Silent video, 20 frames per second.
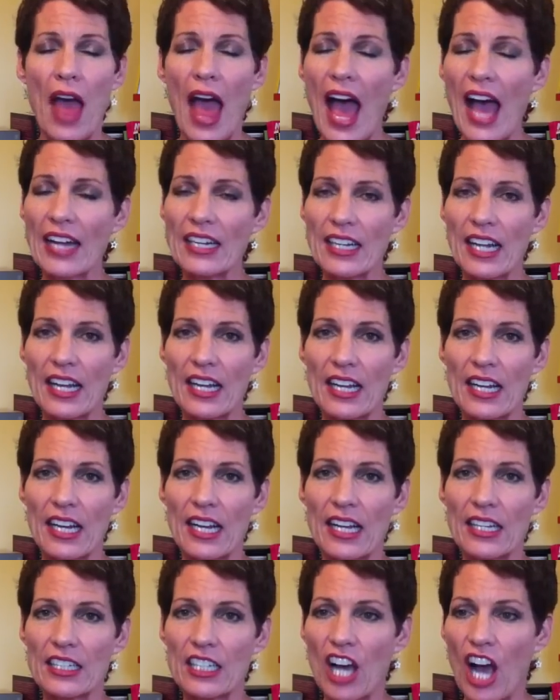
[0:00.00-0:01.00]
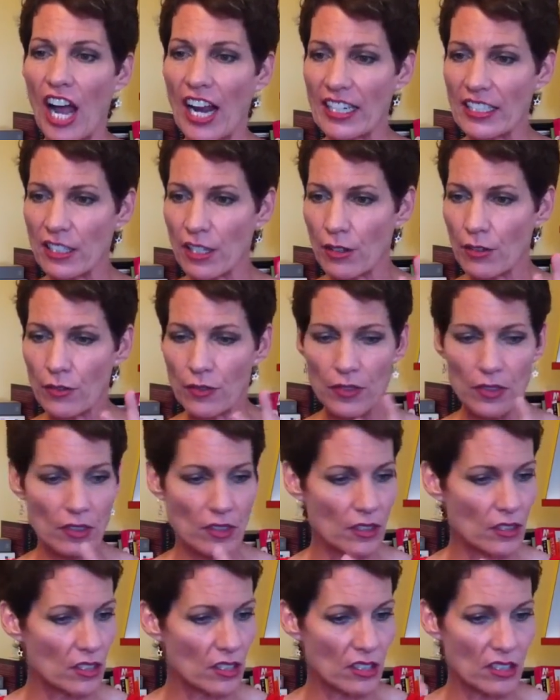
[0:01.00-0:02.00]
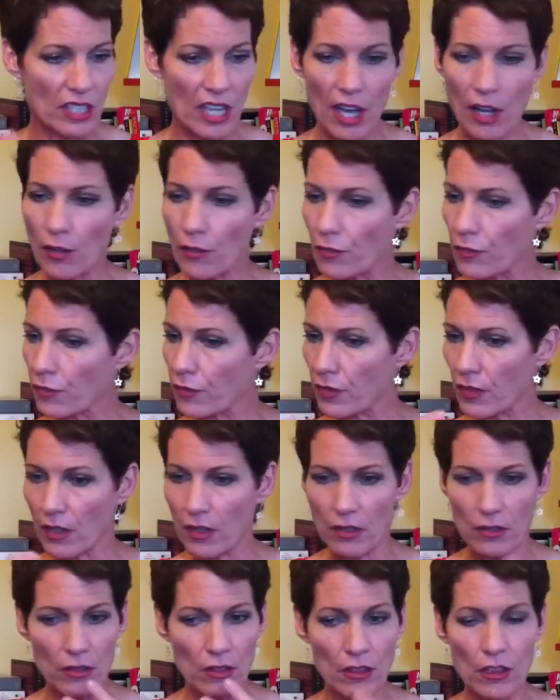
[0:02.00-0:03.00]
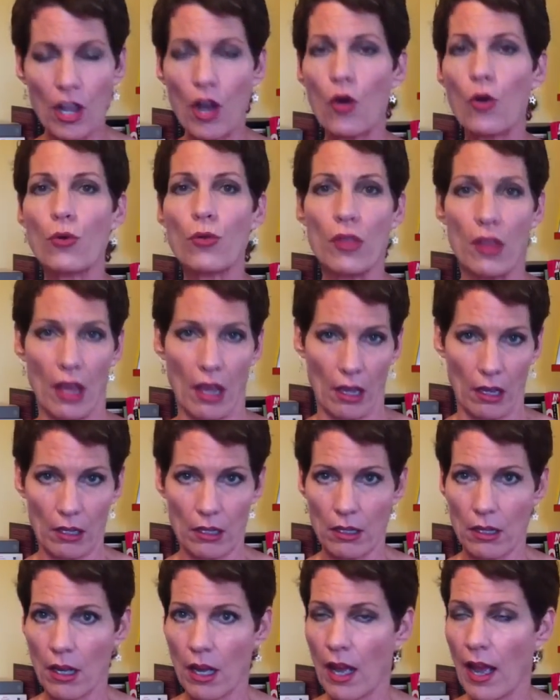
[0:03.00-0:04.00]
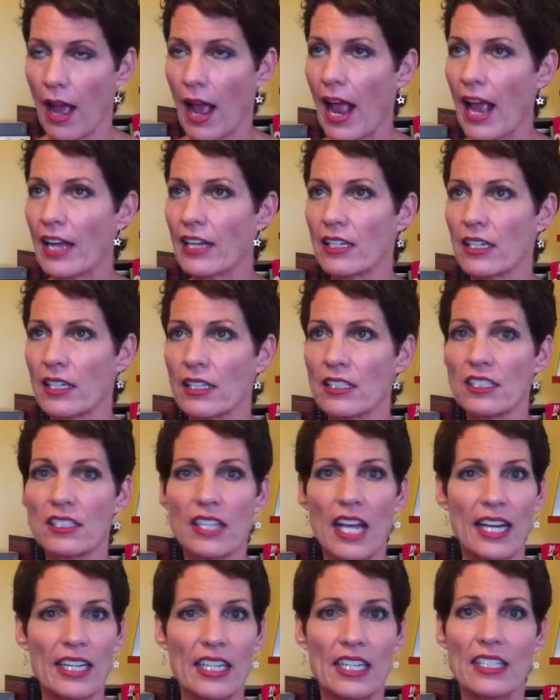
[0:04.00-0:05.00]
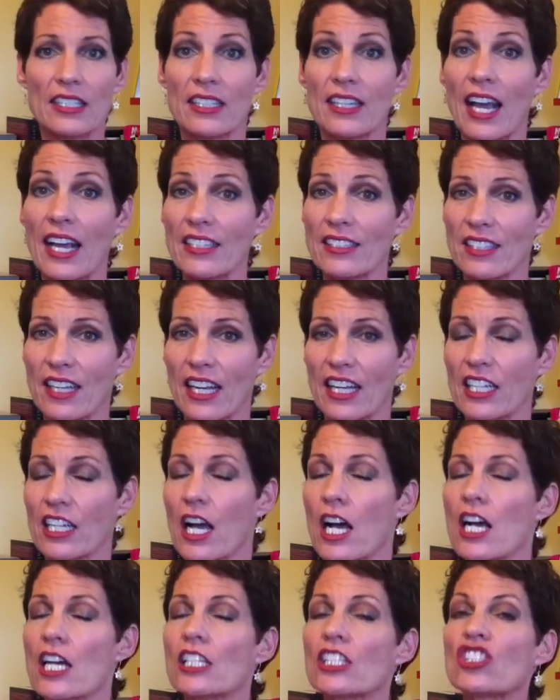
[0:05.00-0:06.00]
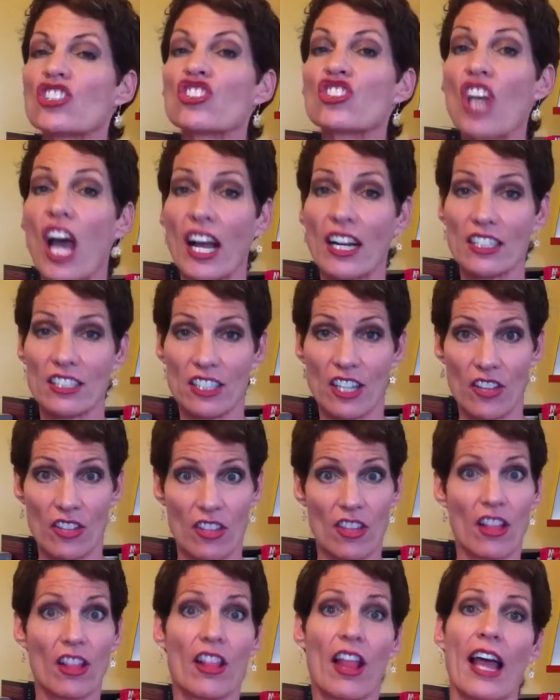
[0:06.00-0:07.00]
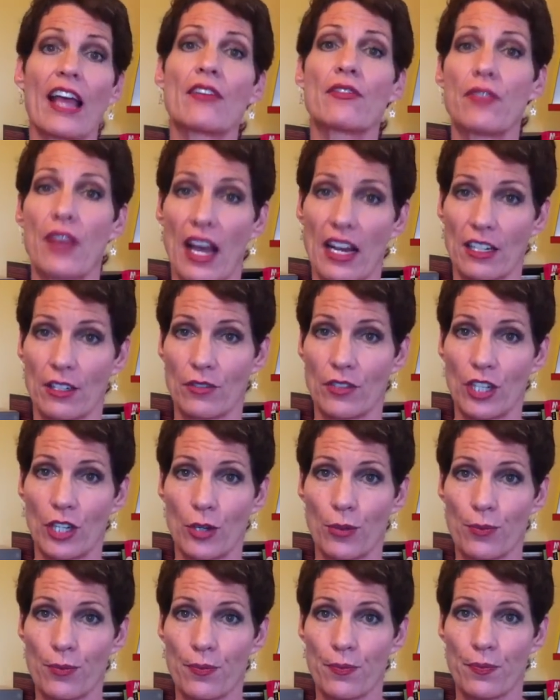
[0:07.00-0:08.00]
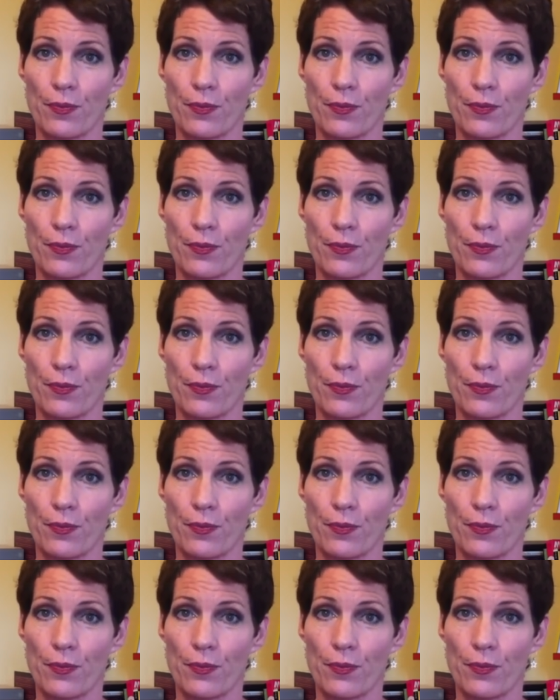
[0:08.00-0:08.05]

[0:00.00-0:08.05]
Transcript: That kind of self-loathing and second guessing sucks the life out of you.